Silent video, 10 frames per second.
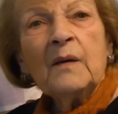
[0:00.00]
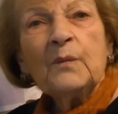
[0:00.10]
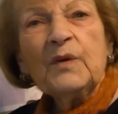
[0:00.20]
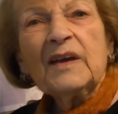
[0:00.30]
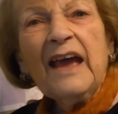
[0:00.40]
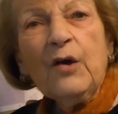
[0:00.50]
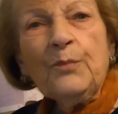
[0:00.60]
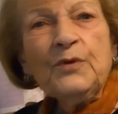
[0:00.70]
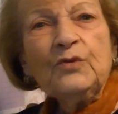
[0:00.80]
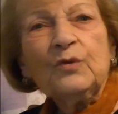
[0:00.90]
we
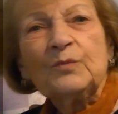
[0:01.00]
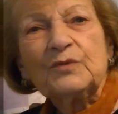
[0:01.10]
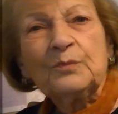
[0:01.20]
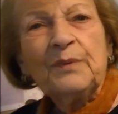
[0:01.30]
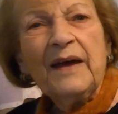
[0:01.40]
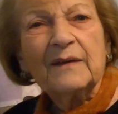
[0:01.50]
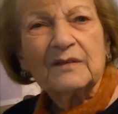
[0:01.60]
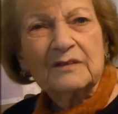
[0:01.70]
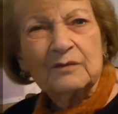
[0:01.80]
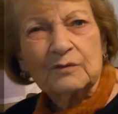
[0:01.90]
help you
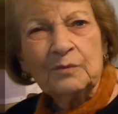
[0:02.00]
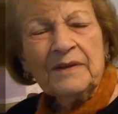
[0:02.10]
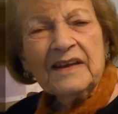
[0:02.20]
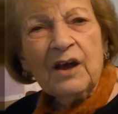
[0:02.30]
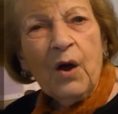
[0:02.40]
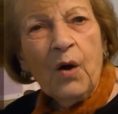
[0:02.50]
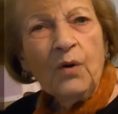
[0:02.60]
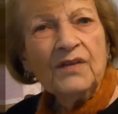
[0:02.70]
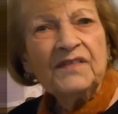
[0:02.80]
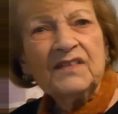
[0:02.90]
to make a
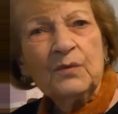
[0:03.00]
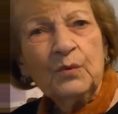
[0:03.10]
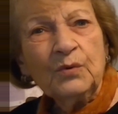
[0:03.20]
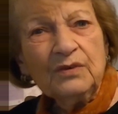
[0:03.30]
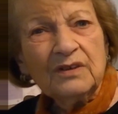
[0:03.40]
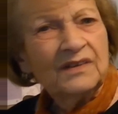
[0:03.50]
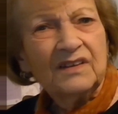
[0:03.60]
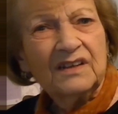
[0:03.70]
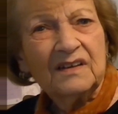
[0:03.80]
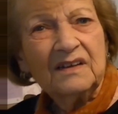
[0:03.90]
hole in the wood, in
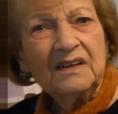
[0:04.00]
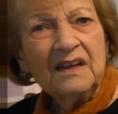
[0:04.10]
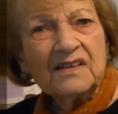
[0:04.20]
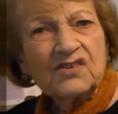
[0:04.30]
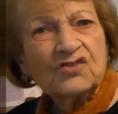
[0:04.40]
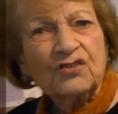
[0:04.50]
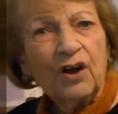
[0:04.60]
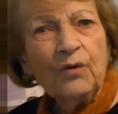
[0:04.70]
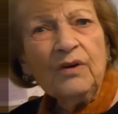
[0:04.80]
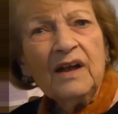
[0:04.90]
the
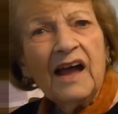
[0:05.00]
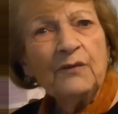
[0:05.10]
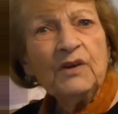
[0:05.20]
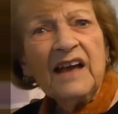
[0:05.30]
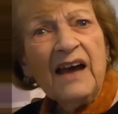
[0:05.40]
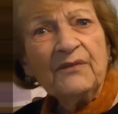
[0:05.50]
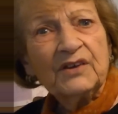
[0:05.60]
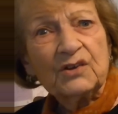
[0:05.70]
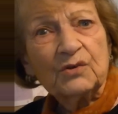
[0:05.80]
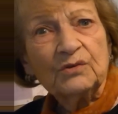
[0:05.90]
straw, and we
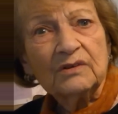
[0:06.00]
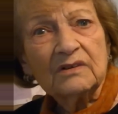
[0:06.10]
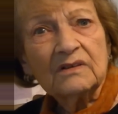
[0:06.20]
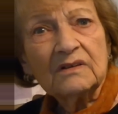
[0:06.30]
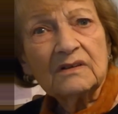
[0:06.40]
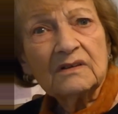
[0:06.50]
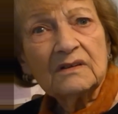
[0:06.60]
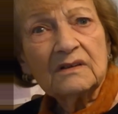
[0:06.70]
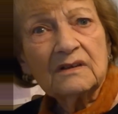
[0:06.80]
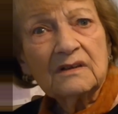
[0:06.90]
cover you.
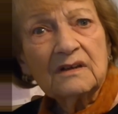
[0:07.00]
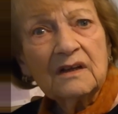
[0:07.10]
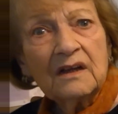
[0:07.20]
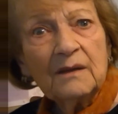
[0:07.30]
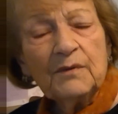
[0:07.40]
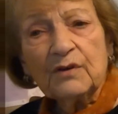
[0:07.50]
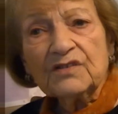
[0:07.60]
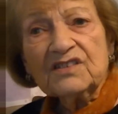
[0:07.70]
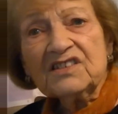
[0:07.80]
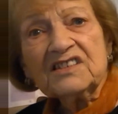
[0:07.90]

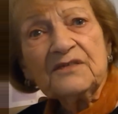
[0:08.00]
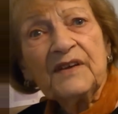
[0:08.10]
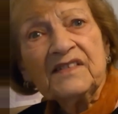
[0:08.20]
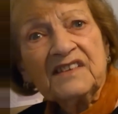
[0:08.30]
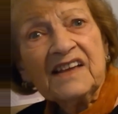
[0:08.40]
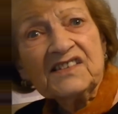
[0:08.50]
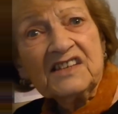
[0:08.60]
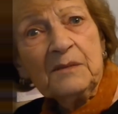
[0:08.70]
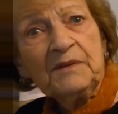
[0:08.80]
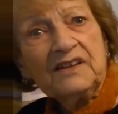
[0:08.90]
Because this is a
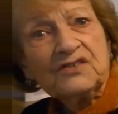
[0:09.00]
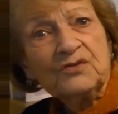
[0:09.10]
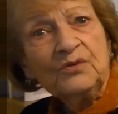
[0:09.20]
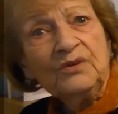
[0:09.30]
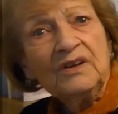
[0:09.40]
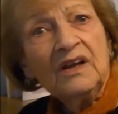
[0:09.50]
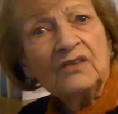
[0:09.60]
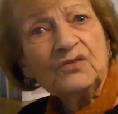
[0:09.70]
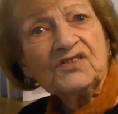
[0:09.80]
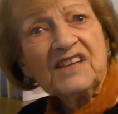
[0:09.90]
fantastic place to
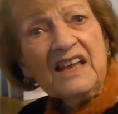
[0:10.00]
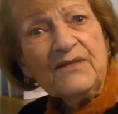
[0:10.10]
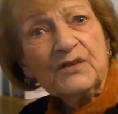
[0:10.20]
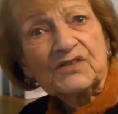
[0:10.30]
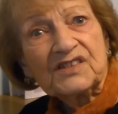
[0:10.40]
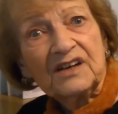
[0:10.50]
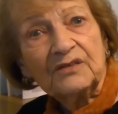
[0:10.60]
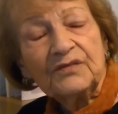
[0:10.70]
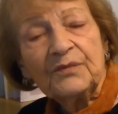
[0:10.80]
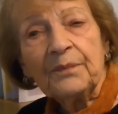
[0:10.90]
save
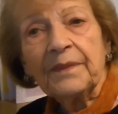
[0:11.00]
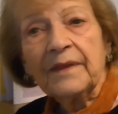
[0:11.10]
yourself.